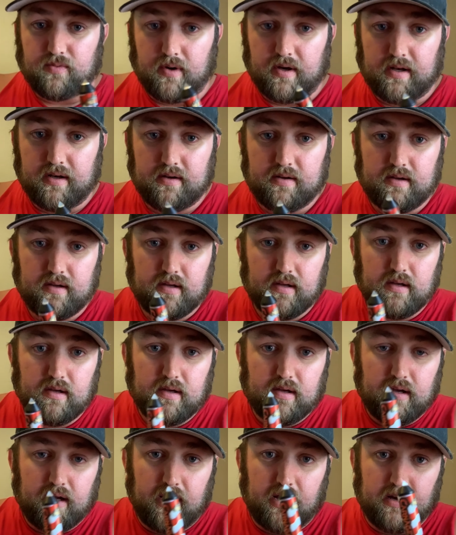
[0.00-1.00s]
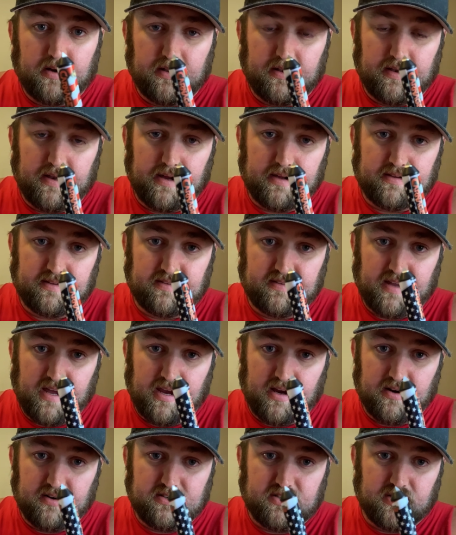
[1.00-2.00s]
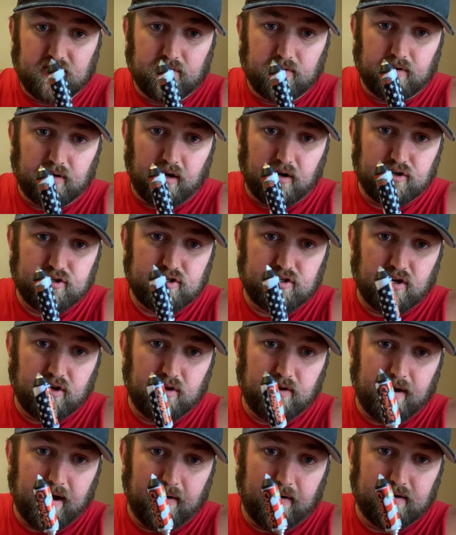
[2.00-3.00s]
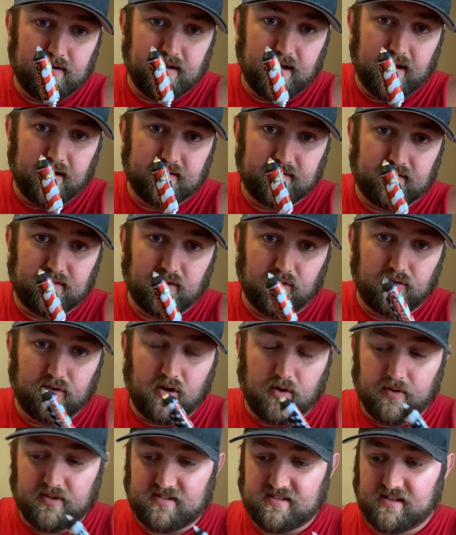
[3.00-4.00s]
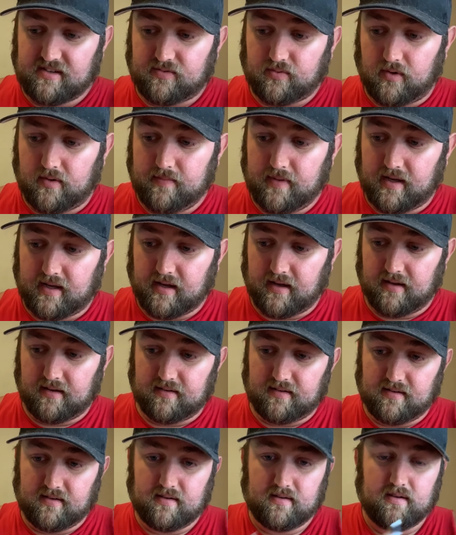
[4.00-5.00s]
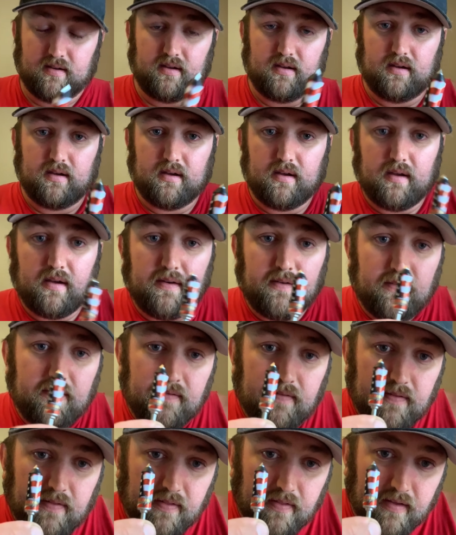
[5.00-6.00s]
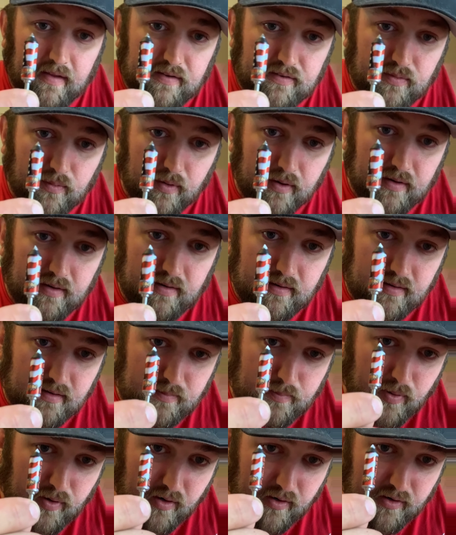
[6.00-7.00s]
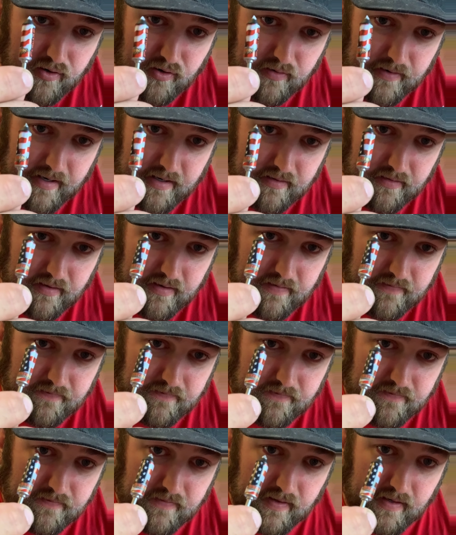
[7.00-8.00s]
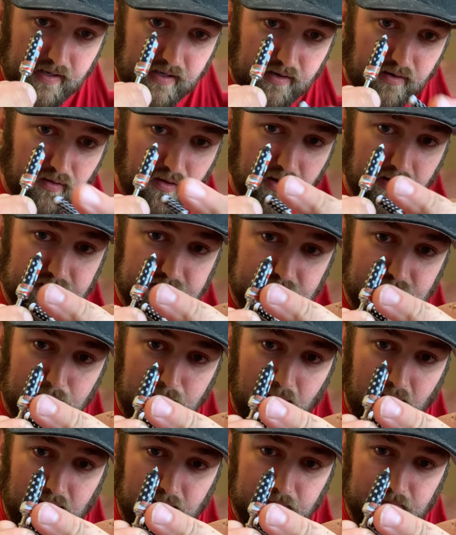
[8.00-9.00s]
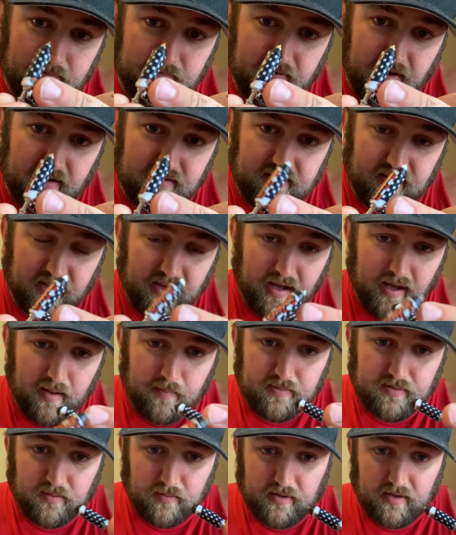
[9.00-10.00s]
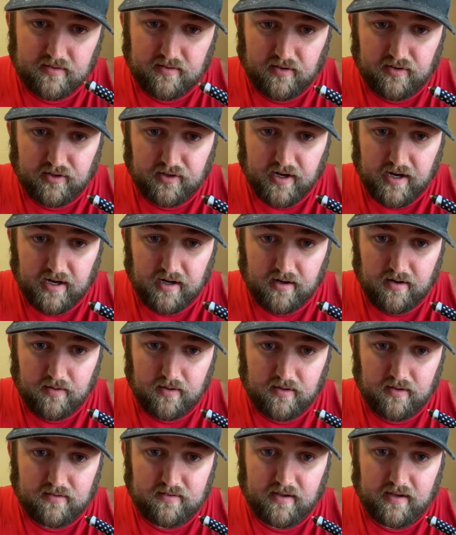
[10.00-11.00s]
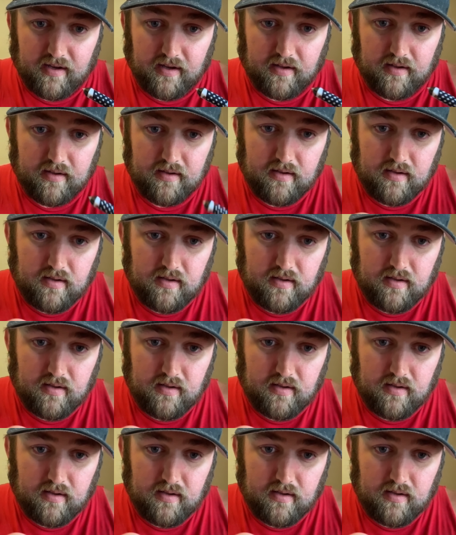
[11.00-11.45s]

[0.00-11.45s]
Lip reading: one here in the next day or two, and I'll show you how it does. You'll know it's this one because this one is put on correctly and interlocks at the bottom facing up. So when it's on your arrow, it looks like a